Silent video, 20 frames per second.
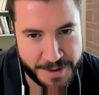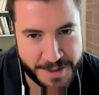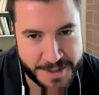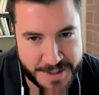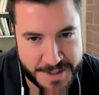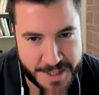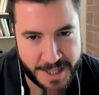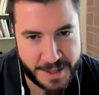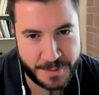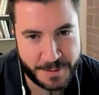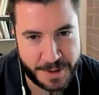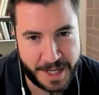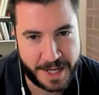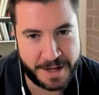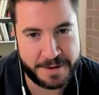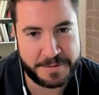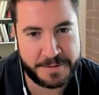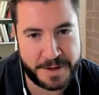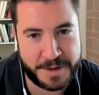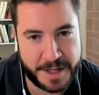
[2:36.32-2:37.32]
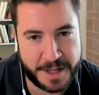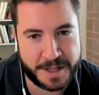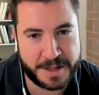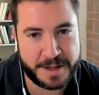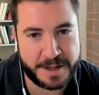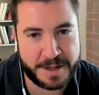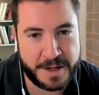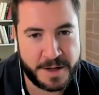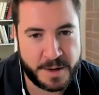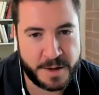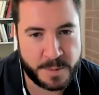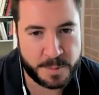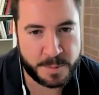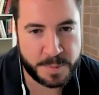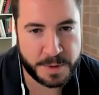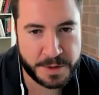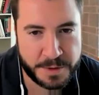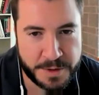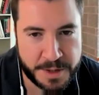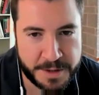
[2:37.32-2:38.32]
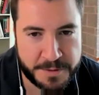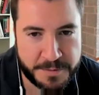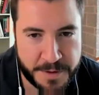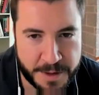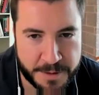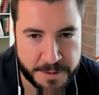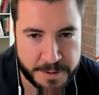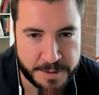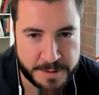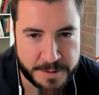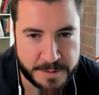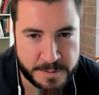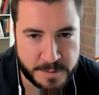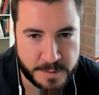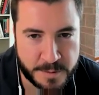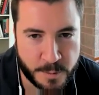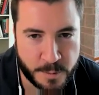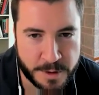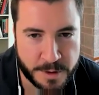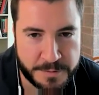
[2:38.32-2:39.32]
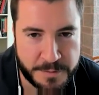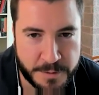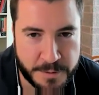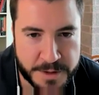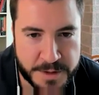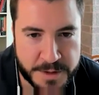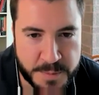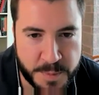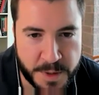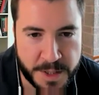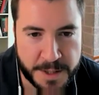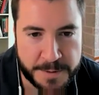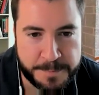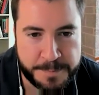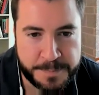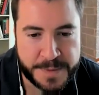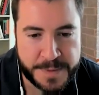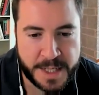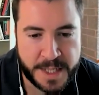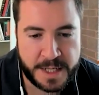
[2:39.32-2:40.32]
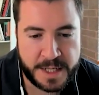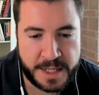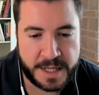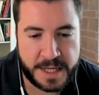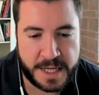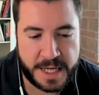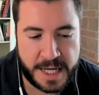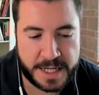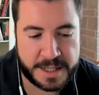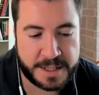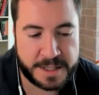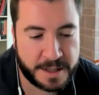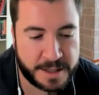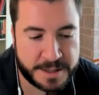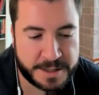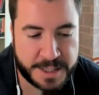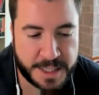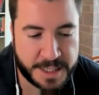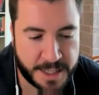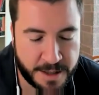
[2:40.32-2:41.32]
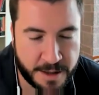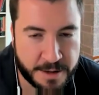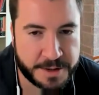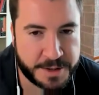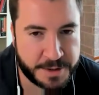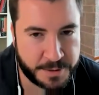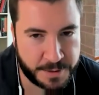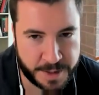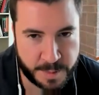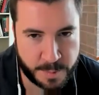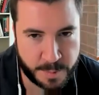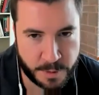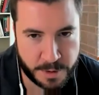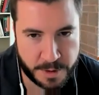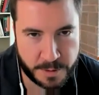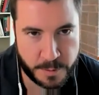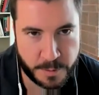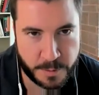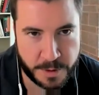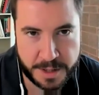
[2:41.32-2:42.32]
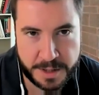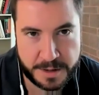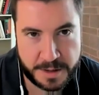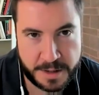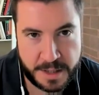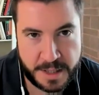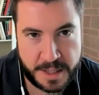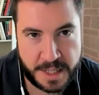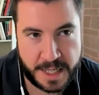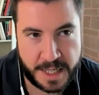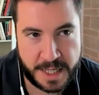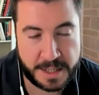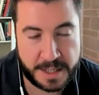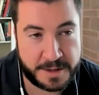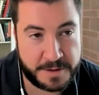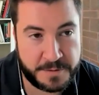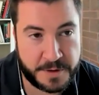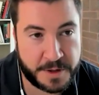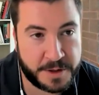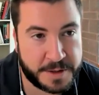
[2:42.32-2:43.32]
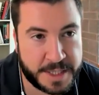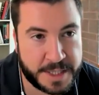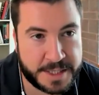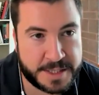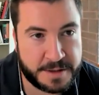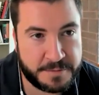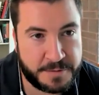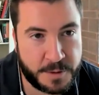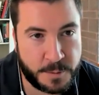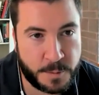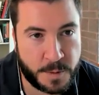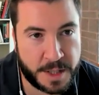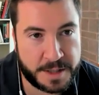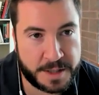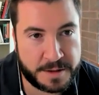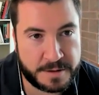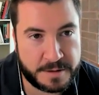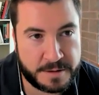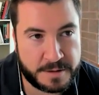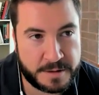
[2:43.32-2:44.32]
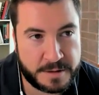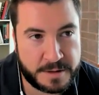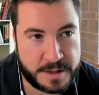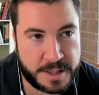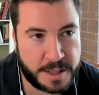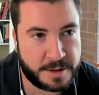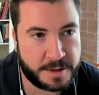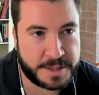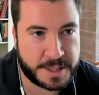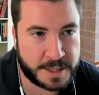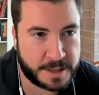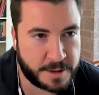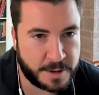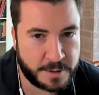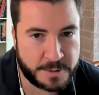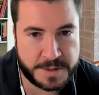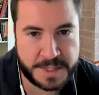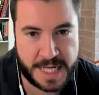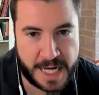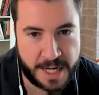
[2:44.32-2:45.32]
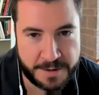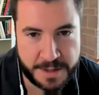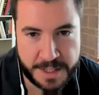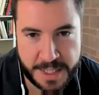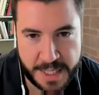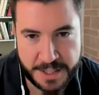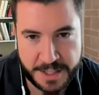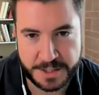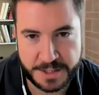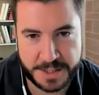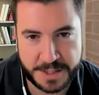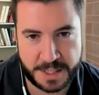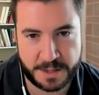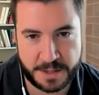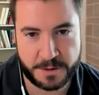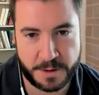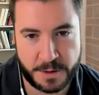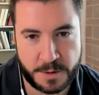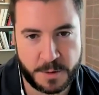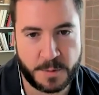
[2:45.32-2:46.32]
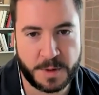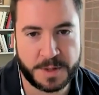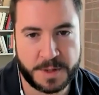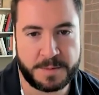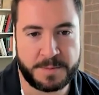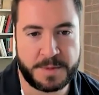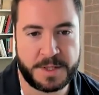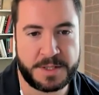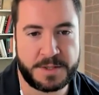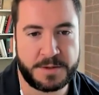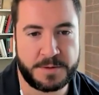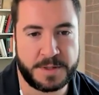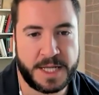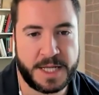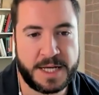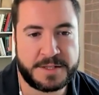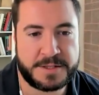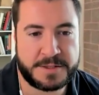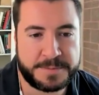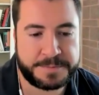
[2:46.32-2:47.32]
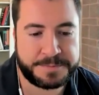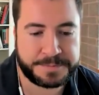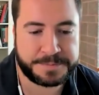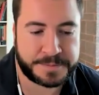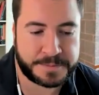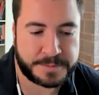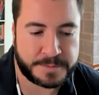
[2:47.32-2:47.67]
fair to say we have a bloated federal workforce, but acknowledge that they are doing important work. And at the very least, if you want you know to close down an agency or you want them to do less,